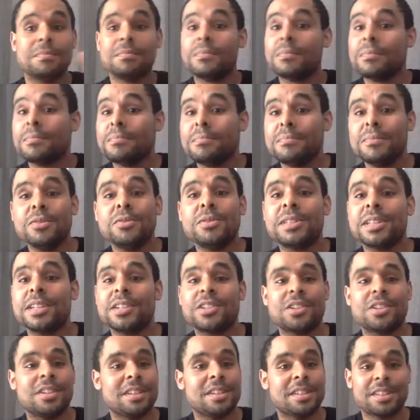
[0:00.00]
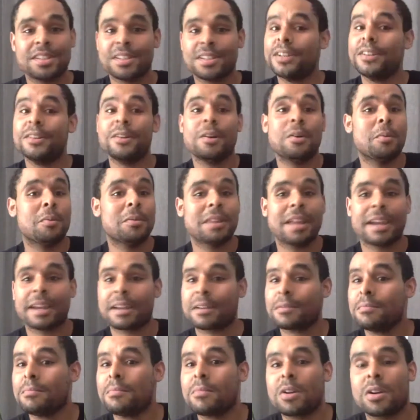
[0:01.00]
musicians you know like
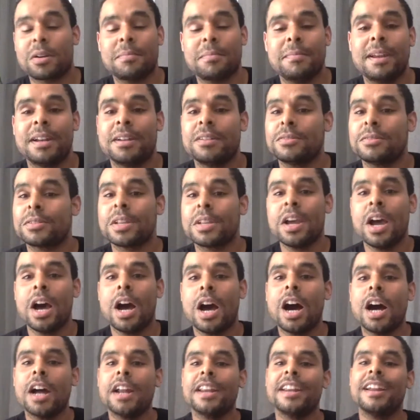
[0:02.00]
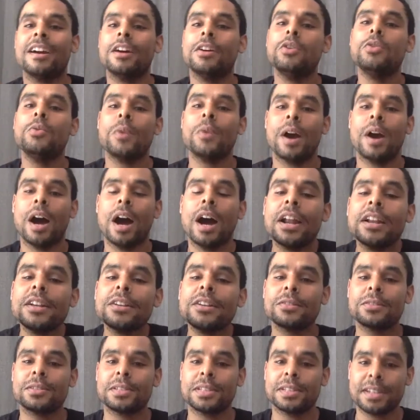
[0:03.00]
mark meadows who
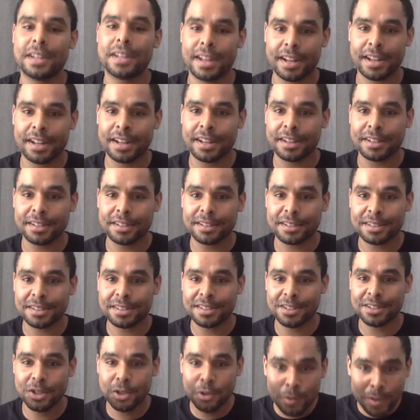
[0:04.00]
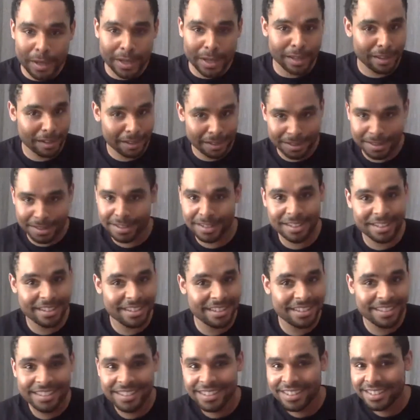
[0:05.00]
understands duke ellington
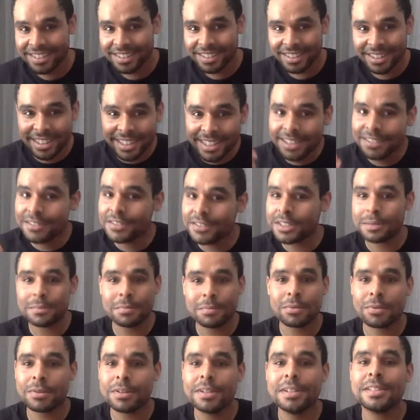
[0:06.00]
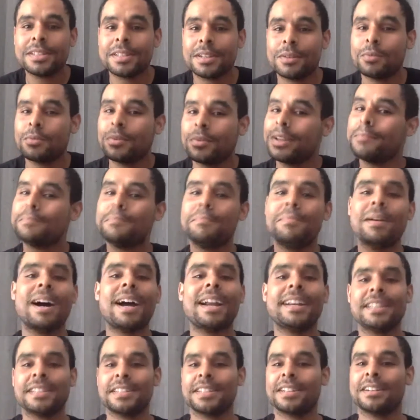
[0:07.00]
lives and breathes it
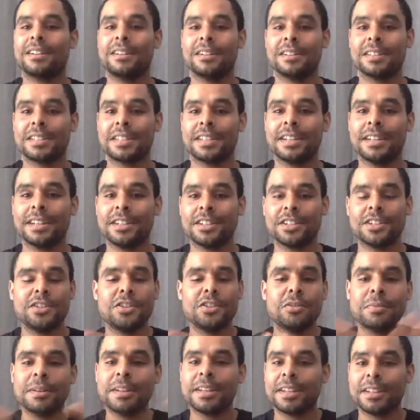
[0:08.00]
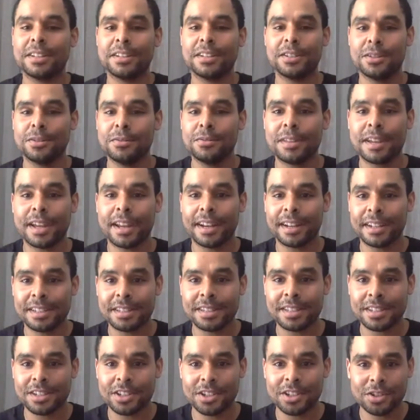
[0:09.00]
embodies it on stage nobody can do that in
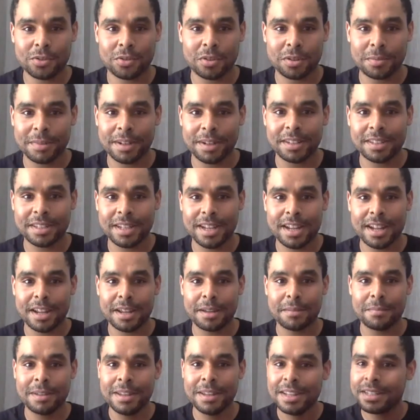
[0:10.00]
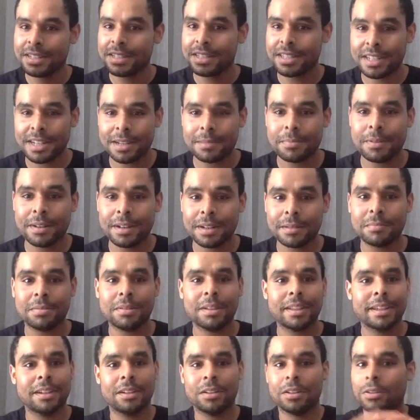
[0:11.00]
such a short amount of time step in and
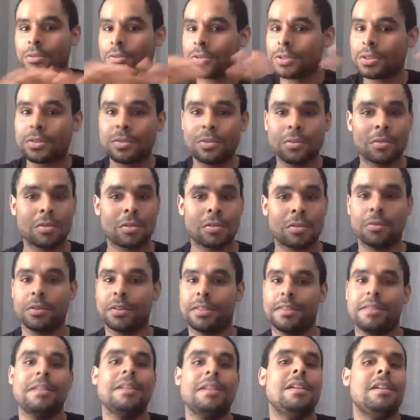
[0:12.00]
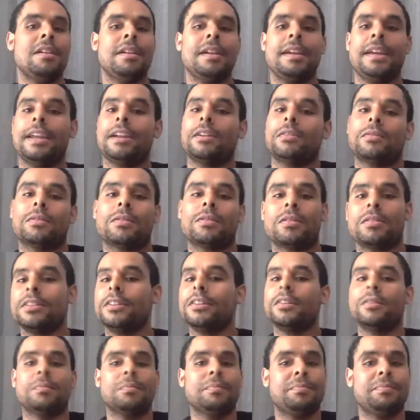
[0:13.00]
play a whole score with harold you
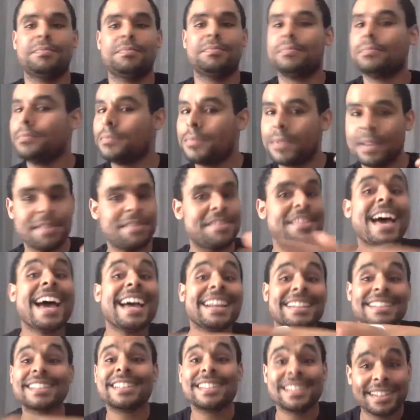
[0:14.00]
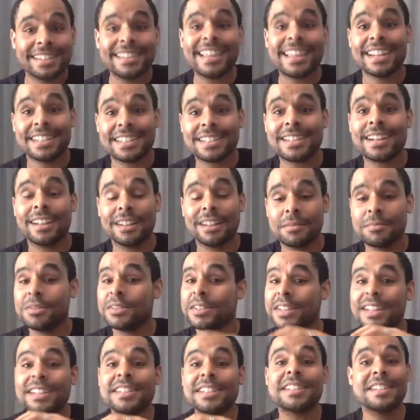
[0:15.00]
know that that's that style of music
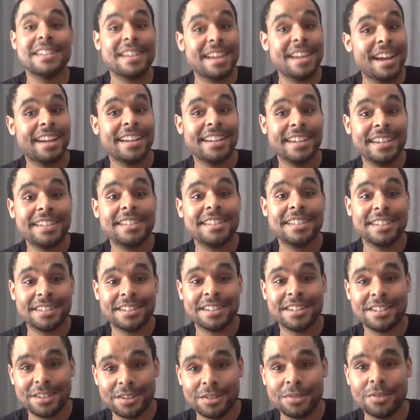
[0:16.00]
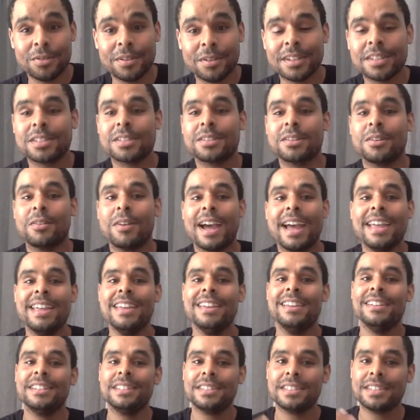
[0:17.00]
that is not easy to do and so
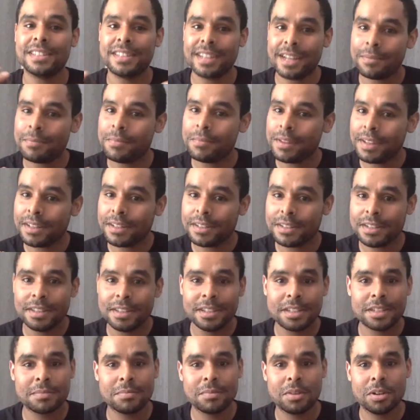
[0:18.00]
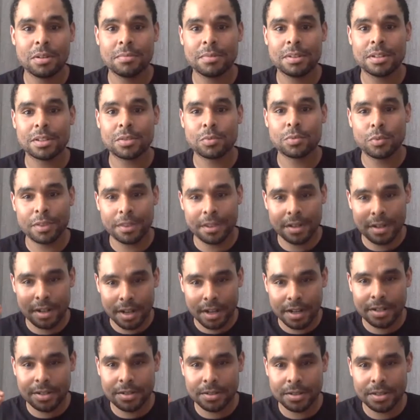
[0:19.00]
stepping into these moments with an
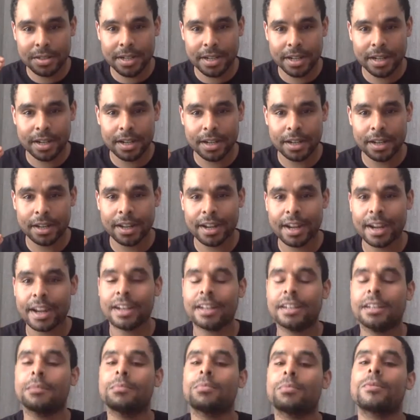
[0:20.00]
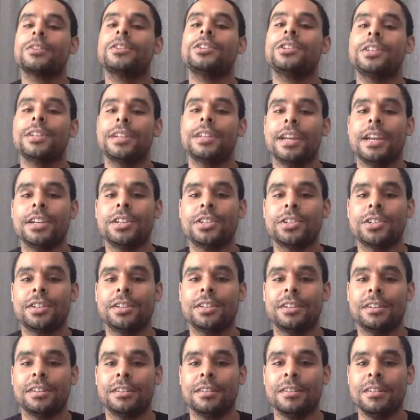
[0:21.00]
understanding and an
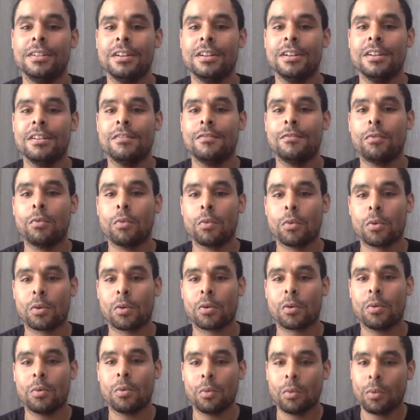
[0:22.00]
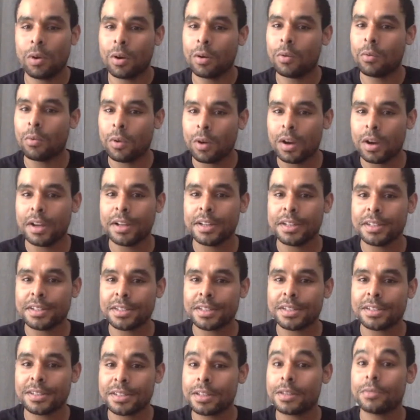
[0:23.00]
appreciation for what was so that